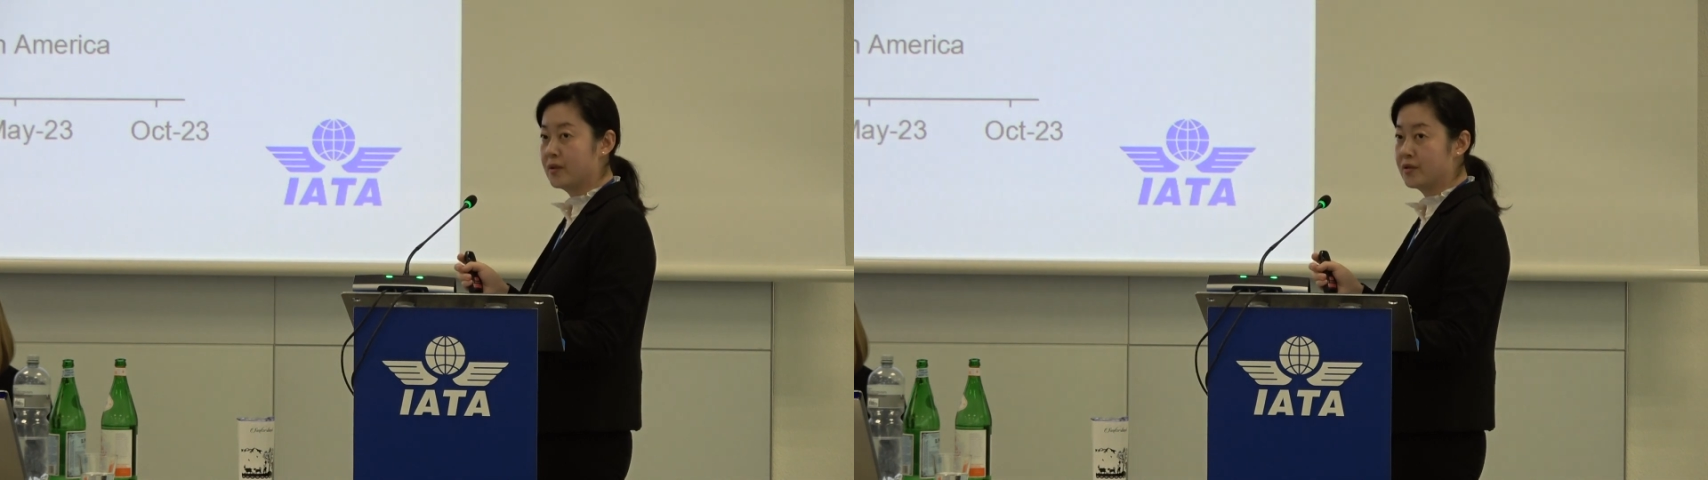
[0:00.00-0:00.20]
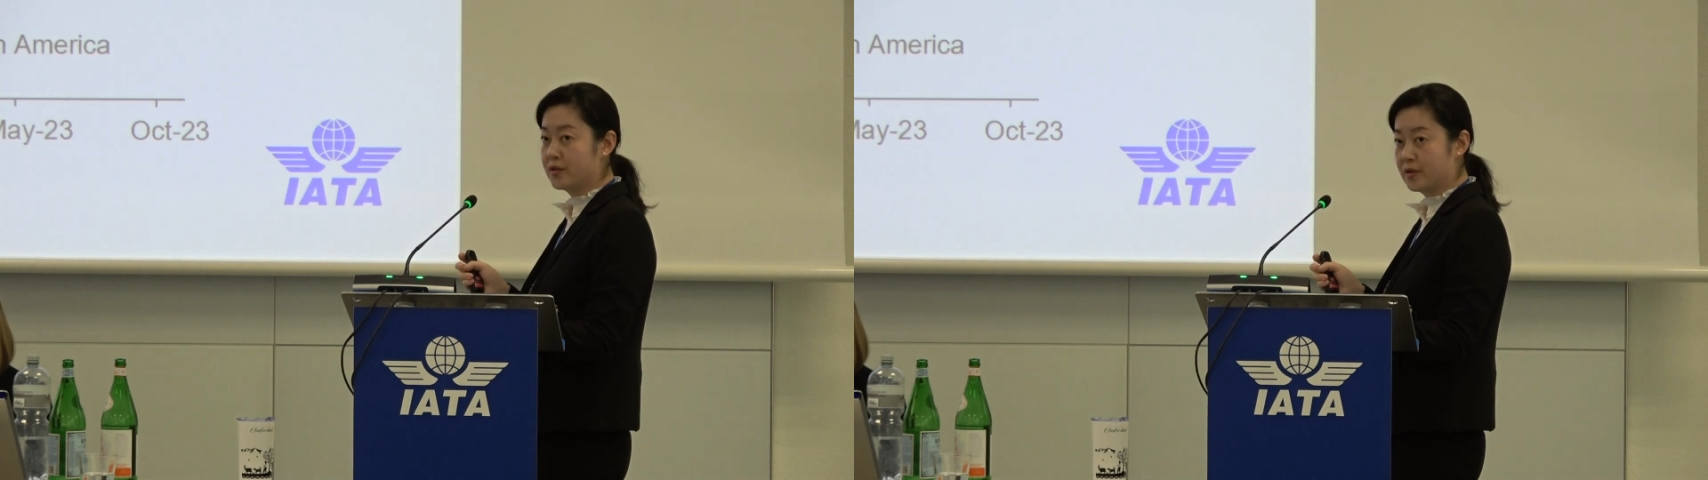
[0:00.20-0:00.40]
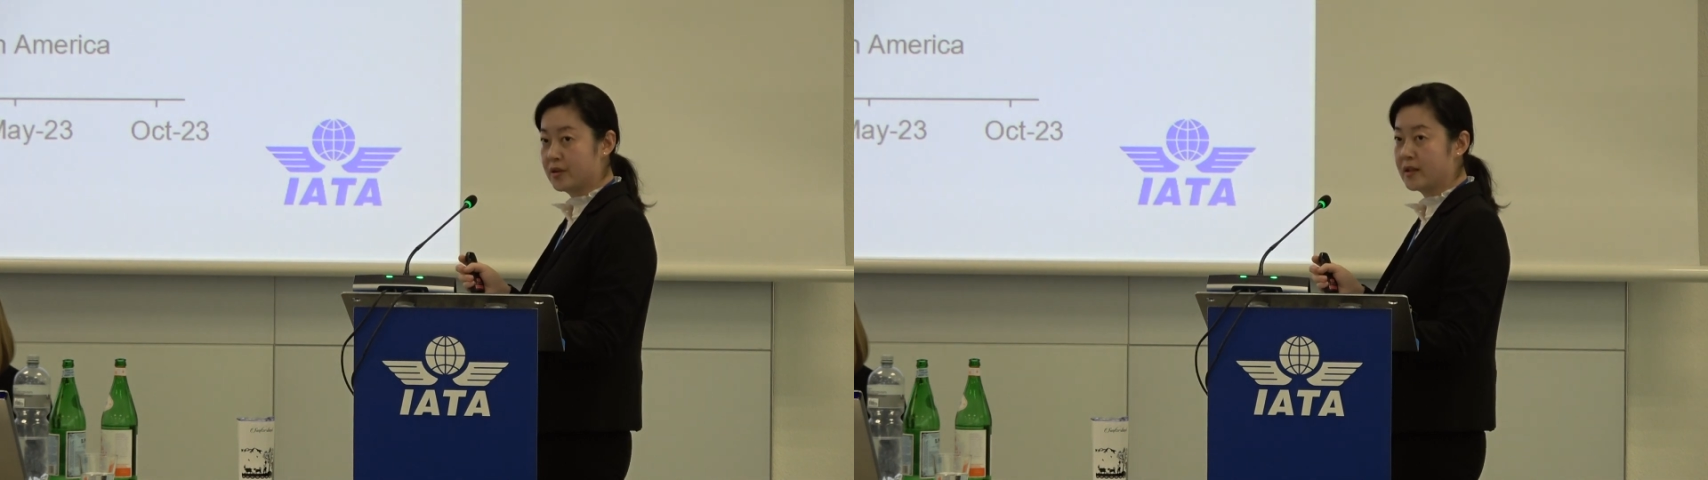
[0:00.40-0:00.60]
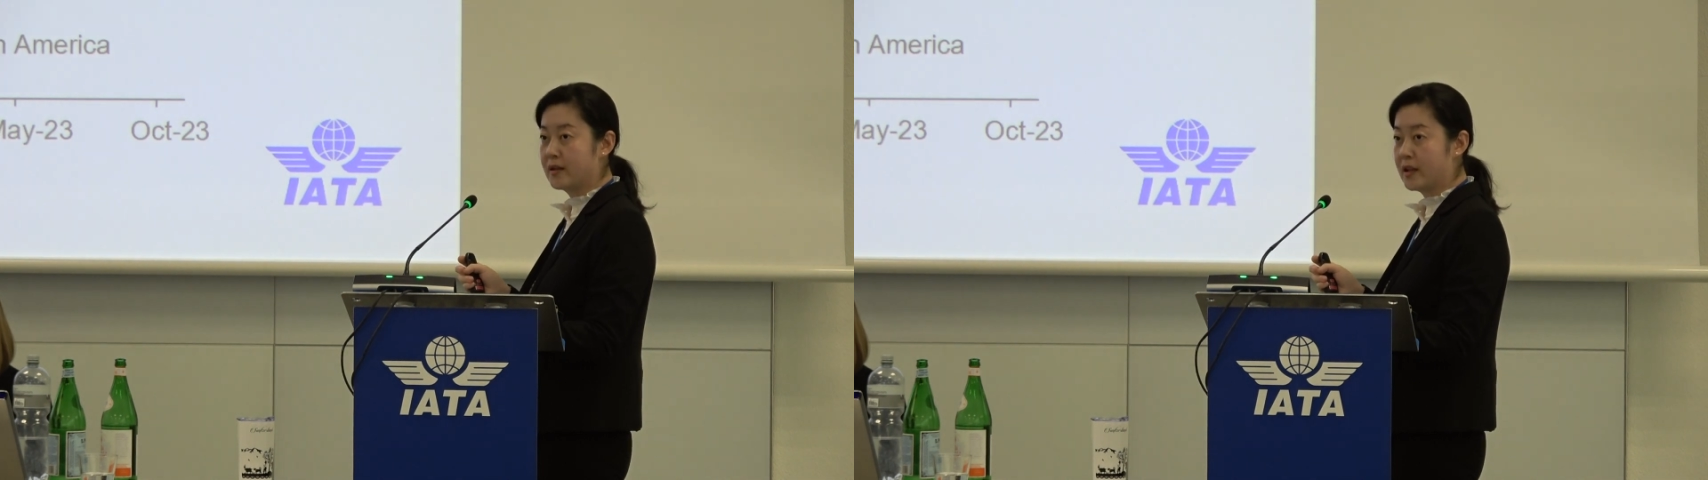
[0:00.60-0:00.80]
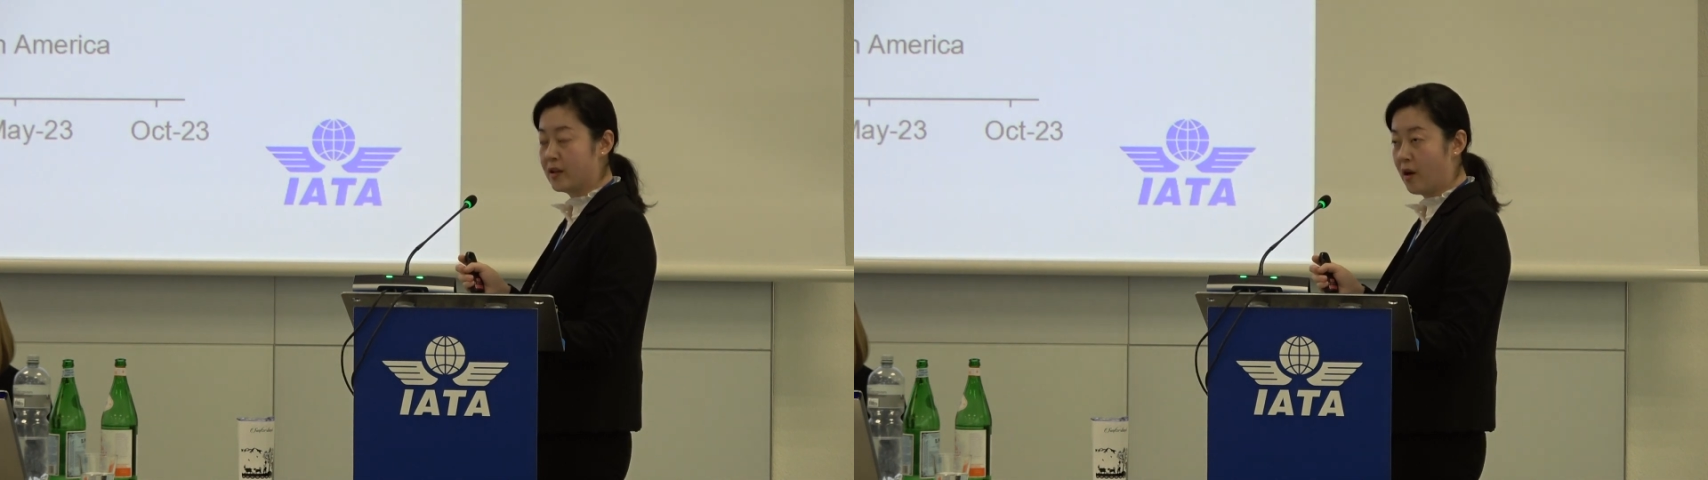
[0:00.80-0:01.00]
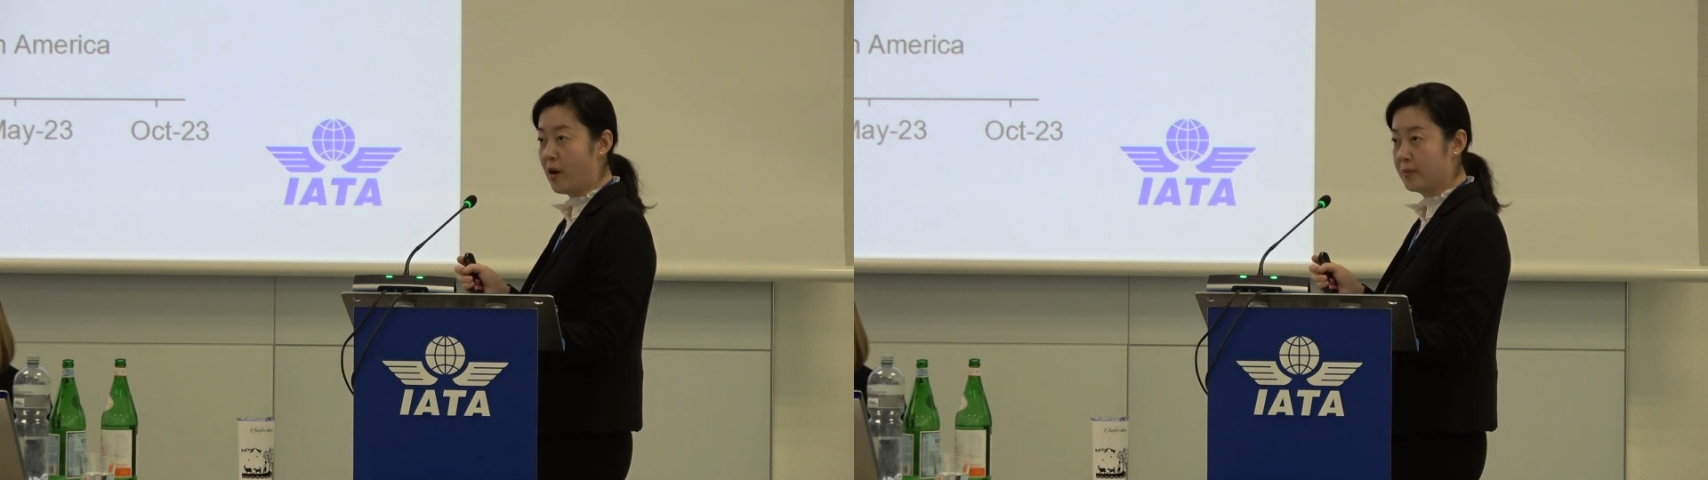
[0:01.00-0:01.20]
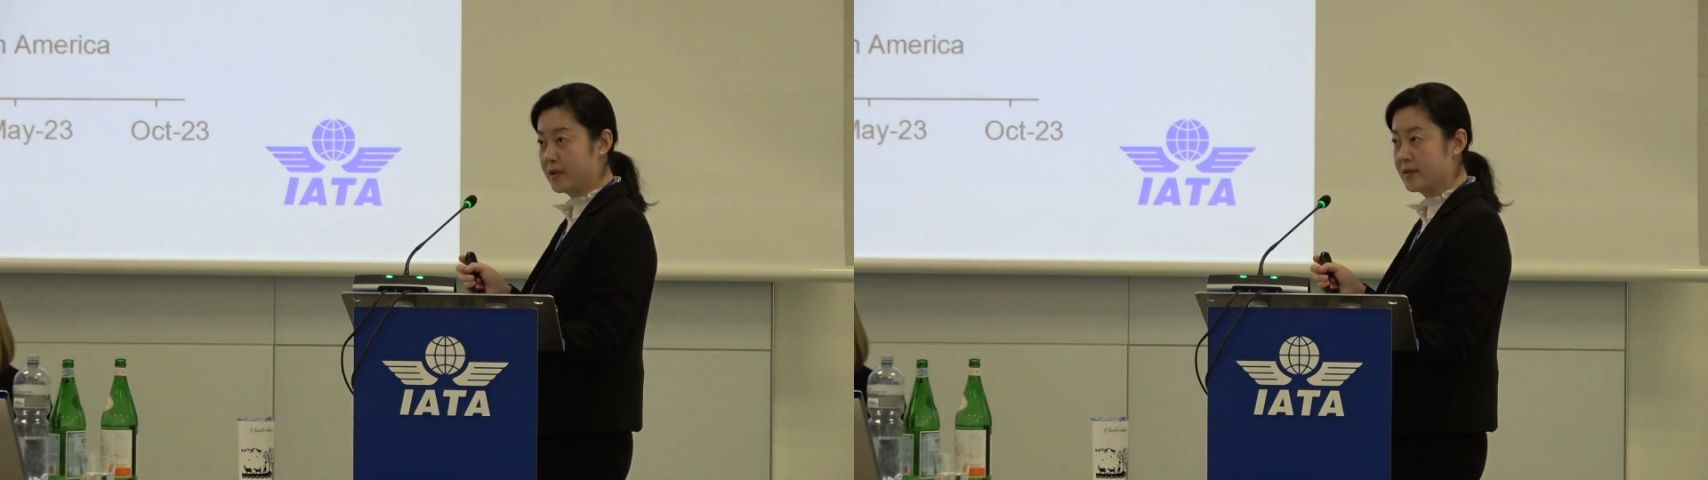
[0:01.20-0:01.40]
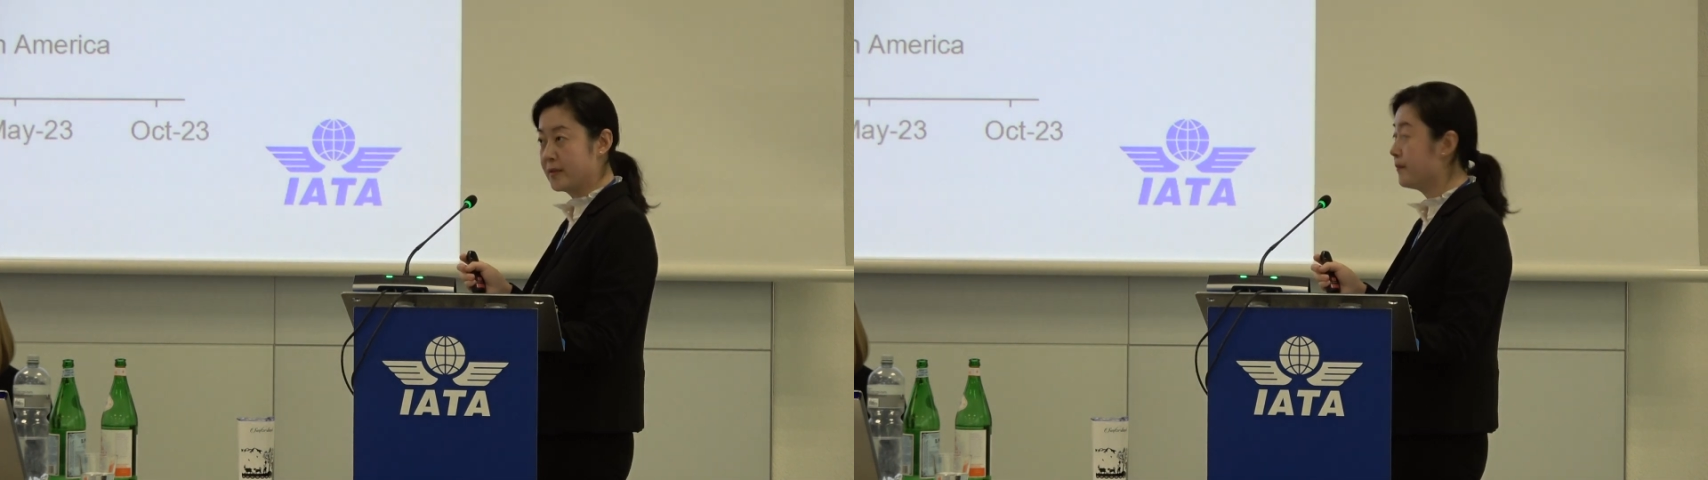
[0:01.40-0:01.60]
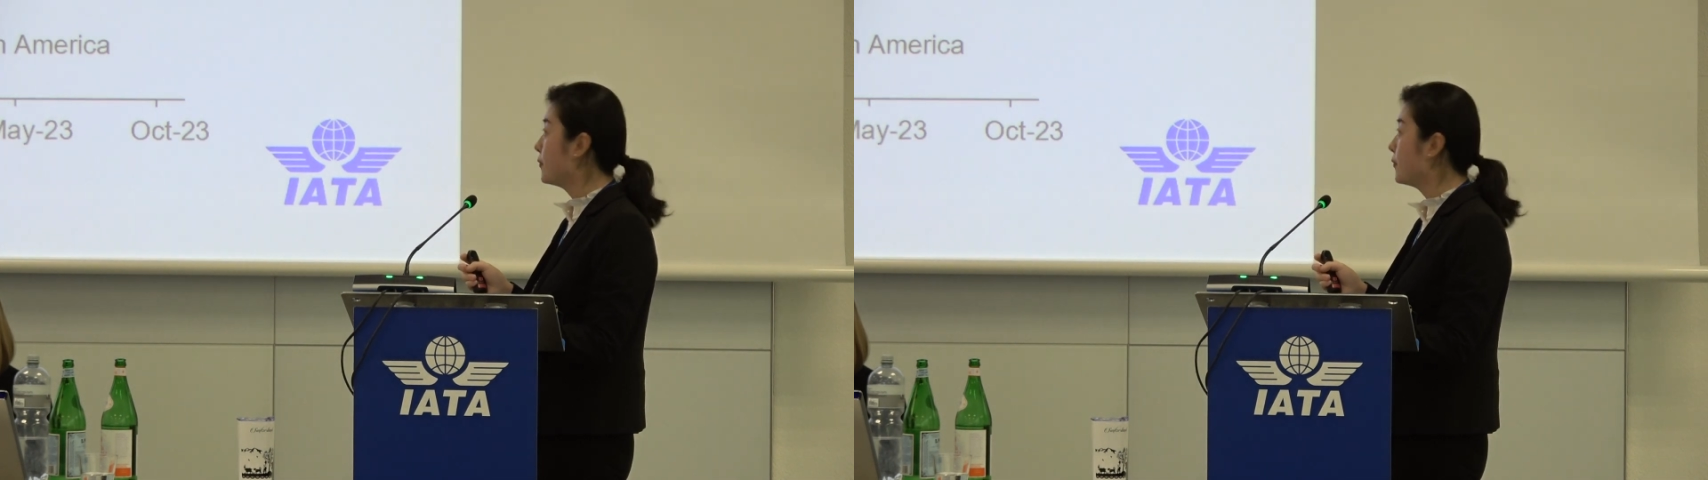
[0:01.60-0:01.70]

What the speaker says: the surging e-commerce.